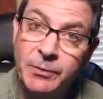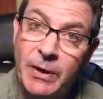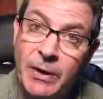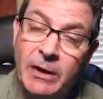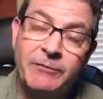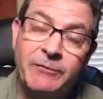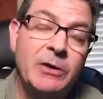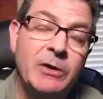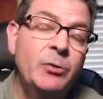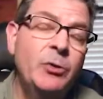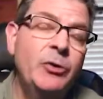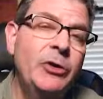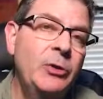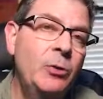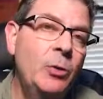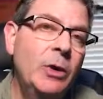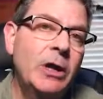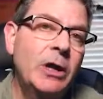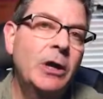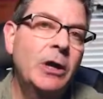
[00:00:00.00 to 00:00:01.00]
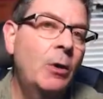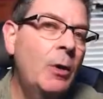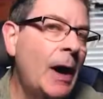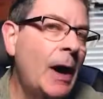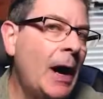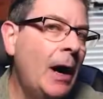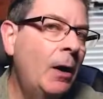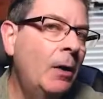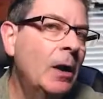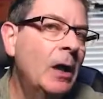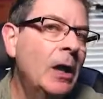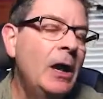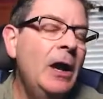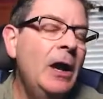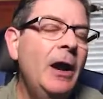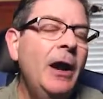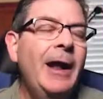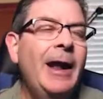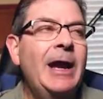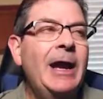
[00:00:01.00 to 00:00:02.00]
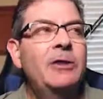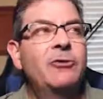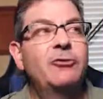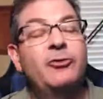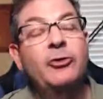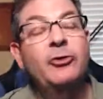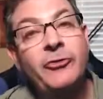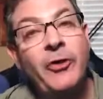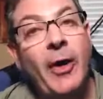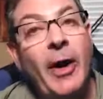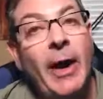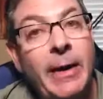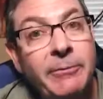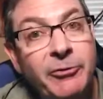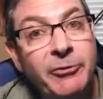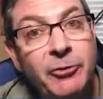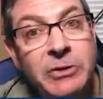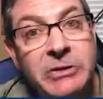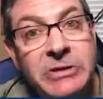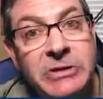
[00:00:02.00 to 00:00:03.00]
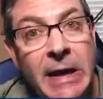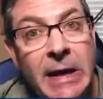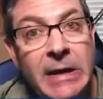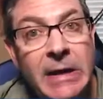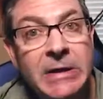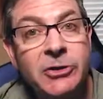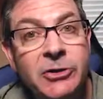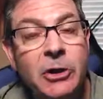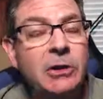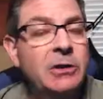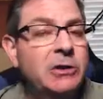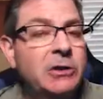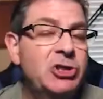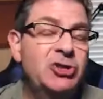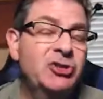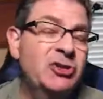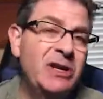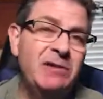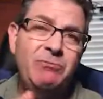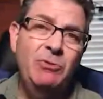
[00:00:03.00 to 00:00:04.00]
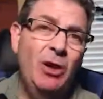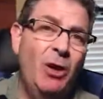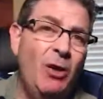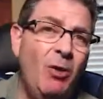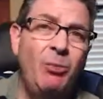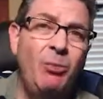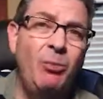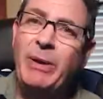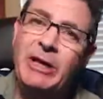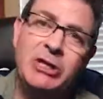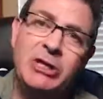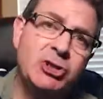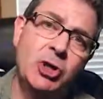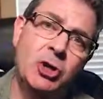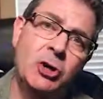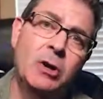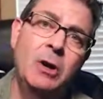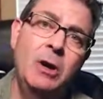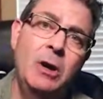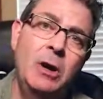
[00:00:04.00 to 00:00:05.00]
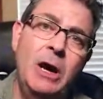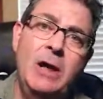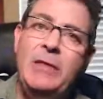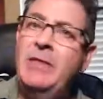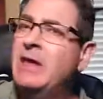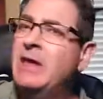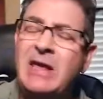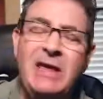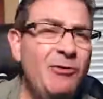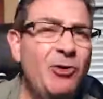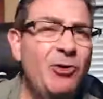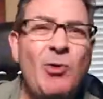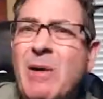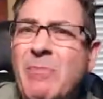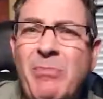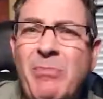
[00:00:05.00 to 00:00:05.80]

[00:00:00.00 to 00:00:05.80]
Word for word: If they really want to go out and there's no time for a task, just give them the whole picture and then give it right